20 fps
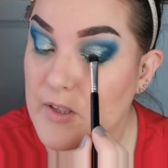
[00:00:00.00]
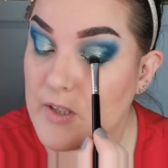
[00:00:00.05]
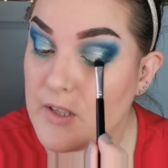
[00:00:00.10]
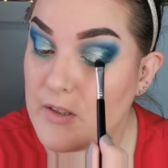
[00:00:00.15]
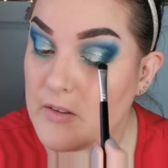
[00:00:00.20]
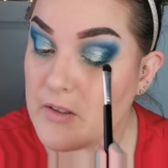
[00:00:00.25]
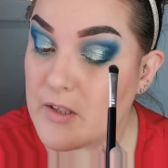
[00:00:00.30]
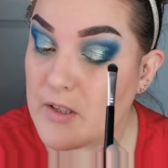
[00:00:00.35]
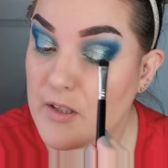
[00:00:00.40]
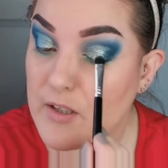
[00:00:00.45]

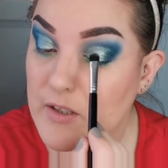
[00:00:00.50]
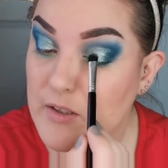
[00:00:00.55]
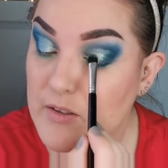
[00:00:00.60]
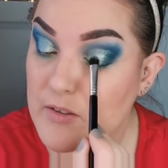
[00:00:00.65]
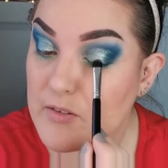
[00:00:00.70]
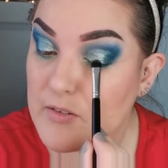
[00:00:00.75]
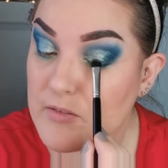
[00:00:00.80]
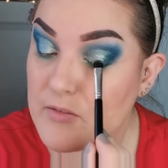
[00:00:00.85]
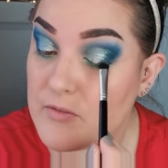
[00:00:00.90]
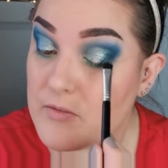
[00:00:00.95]
There we
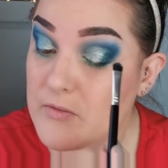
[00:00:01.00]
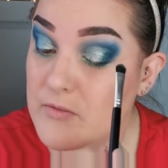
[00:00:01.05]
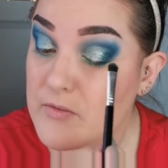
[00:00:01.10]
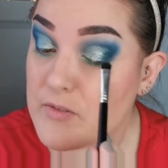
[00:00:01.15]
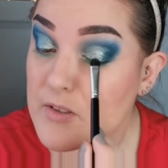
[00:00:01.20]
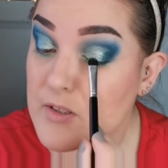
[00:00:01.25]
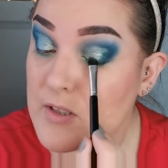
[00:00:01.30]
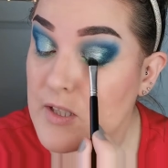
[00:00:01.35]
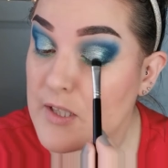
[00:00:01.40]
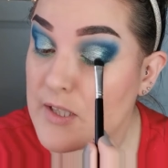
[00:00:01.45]
go.
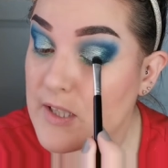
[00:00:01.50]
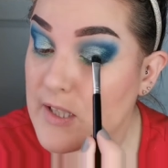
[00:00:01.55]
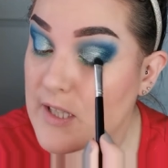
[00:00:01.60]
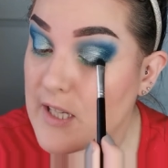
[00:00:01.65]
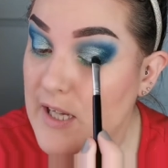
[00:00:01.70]
Kind of